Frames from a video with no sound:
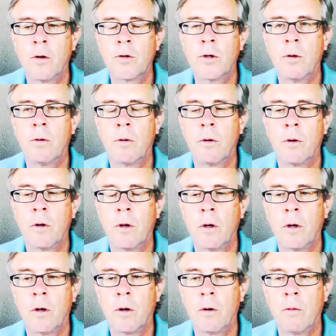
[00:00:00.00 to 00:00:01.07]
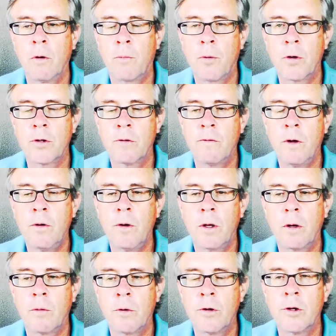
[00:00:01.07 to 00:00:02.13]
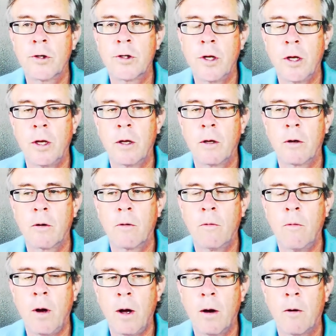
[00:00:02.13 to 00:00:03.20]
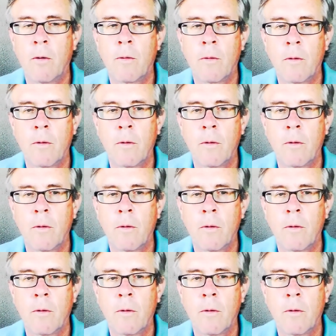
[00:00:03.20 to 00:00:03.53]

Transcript: So we're persevering. We're just saying, wow.